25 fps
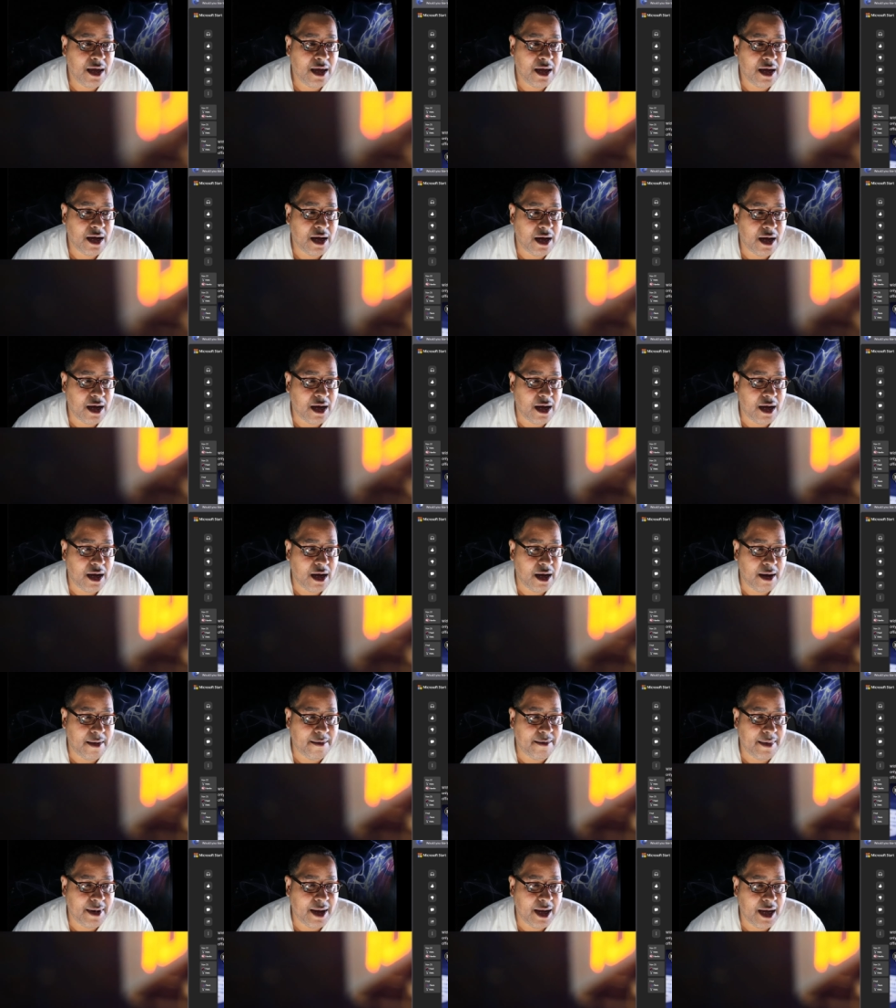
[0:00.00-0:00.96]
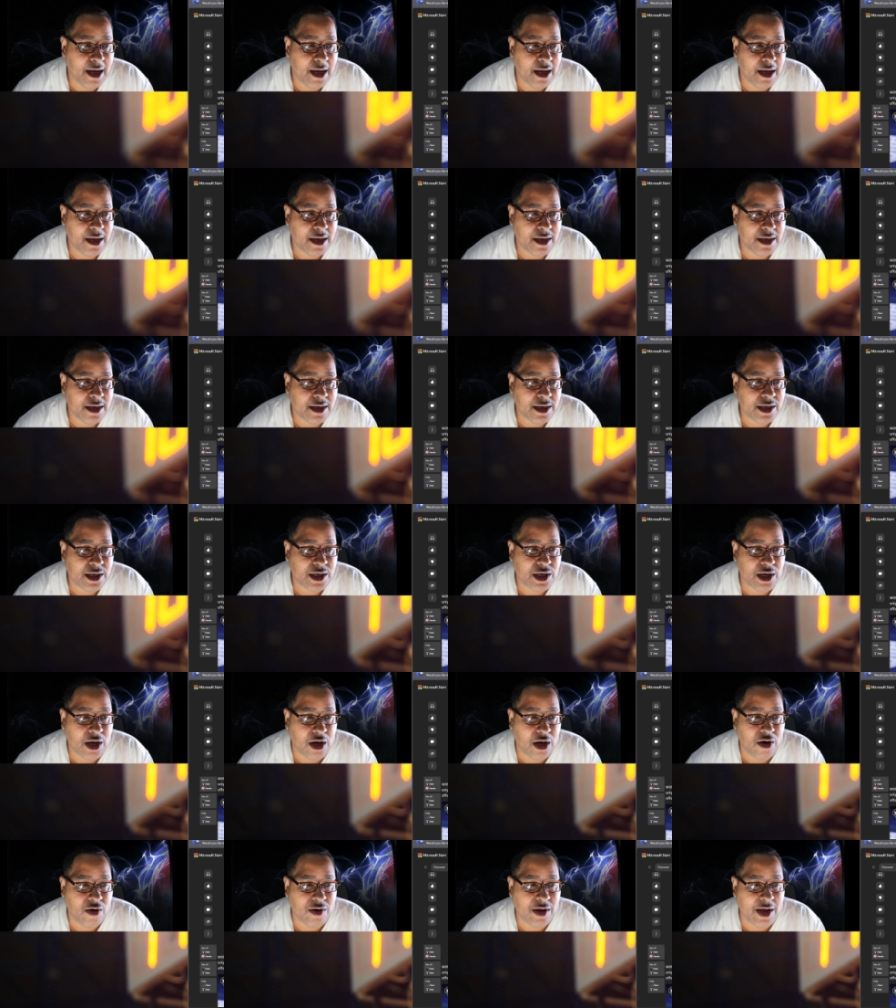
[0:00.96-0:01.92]
Um,
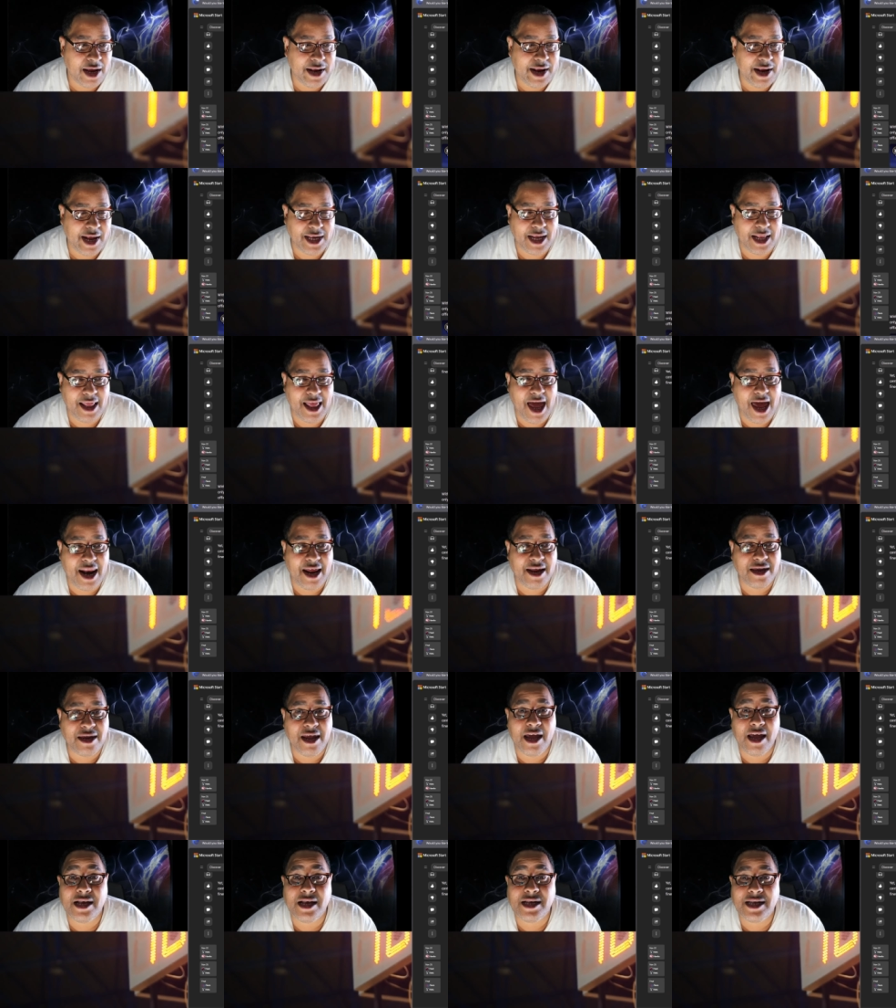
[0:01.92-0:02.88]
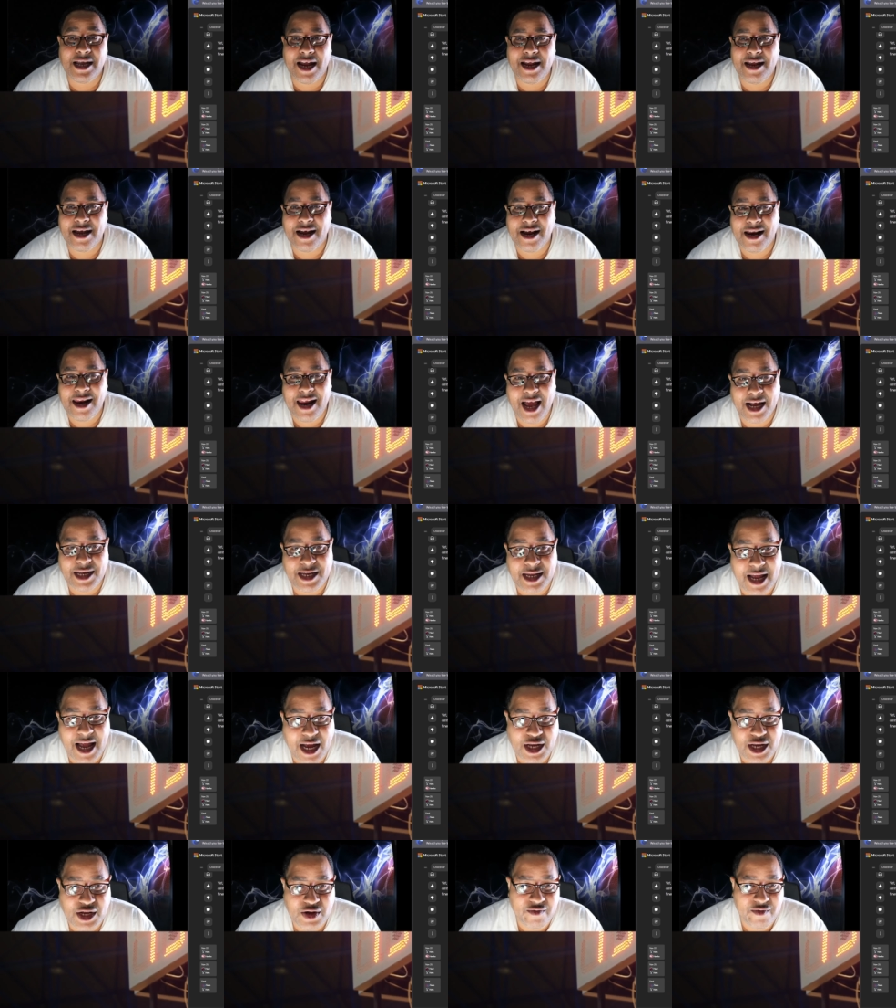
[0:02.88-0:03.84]
so yeah, there's a lot of things that Nic Claxton
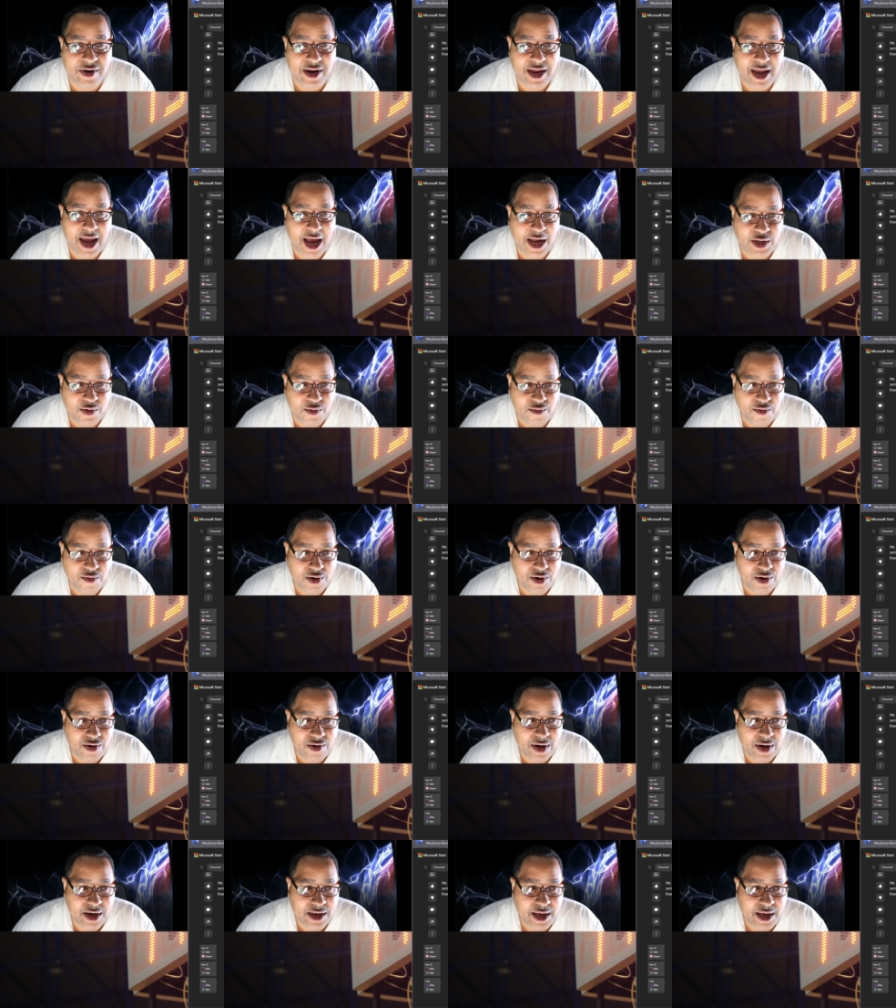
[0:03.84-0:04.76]
actually really has to work on.